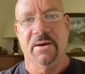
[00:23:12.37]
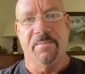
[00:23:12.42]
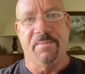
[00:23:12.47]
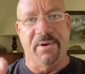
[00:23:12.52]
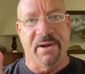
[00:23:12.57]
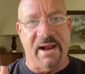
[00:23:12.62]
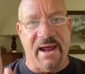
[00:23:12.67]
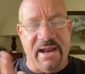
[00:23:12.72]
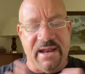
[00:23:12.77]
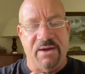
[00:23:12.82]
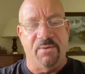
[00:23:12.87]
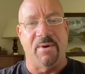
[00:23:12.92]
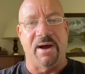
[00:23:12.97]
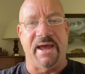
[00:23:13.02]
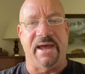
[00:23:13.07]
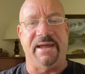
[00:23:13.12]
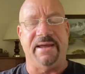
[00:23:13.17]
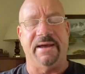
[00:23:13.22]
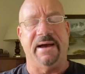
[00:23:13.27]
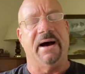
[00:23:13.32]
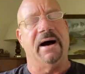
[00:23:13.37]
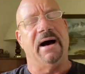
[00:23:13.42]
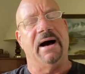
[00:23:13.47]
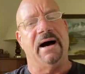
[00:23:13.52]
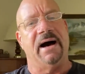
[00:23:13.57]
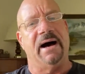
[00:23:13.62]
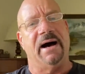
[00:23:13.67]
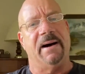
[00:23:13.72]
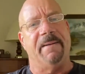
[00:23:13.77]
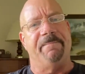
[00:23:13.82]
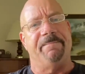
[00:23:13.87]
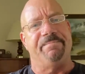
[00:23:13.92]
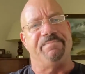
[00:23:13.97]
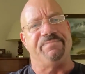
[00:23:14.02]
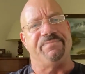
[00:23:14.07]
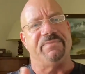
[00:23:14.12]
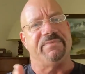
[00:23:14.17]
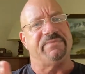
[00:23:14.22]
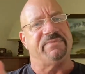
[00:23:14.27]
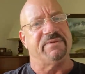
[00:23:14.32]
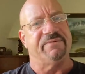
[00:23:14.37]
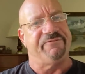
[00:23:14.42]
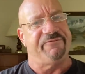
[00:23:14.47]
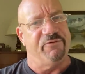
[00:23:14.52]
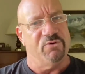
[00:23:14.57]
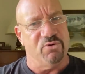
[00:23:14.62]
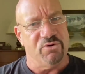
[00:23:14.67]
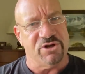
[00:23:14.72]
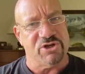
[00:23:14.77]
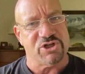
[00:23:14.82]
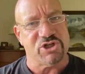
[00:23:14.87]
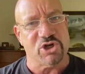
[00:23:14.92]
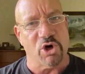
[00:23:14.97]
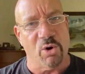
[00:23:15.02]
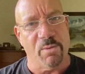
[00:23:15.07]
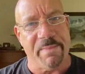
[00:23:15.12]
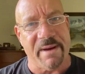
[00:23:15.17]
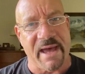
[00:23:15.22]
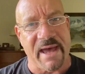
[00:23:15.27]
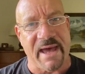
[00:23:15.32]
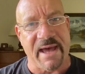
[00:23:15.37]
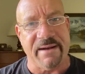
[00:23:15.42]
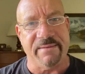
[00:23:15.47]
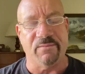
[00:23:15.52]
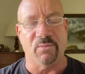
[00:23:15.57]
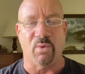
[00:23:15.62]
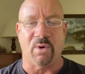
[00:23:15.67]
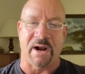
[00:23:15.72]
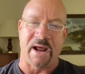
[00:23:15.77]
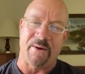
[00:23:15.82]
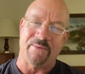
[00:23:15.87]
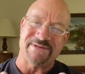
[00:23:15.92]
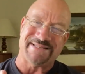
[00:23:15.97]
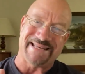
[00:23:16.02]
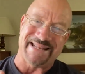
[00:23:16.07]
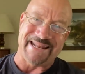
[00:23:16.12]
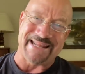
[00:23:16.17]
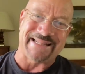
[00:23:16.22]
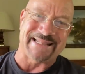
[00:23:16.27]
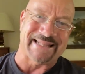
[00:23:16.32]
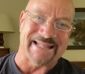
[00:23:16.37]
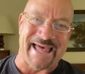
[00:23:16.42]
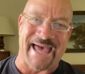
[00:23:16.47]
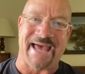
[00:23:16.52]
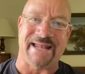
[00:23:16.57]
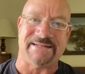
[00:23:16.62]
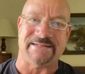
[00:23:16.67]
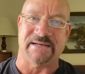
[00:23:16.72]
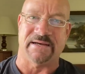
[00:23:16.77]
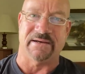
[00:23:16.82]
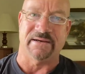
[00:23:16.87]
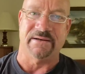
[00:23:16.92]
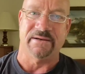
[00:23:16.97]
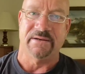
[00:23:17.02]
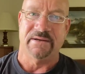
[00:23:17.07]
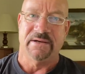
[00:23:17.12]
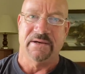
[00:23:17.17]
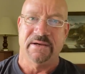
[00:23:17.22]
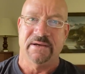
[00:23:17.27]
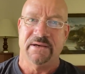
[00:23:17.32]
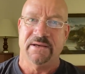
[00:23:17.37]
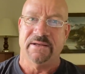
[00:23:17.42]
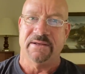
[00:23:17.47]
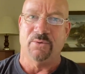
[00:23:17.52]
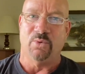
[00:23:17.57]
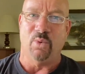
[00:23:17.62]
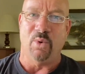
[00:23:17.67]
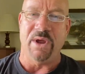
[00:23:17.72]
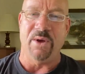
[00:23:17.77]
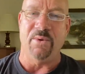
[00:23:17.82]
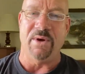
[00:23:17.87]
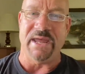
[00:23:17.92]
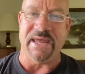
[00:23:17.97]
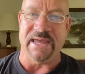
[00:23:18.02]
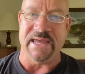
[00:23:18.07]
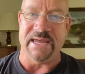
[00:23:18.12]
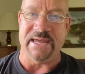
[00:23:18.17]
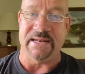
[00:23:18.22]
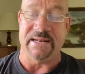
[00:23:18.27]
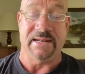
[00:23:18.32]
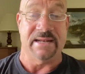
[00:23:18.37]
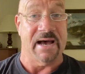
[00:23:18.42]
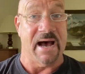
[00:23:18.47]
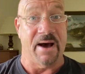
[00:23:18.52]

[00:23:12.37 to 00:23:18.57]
But anyway, the food is so bad. When I was in Atlanta, we would eat.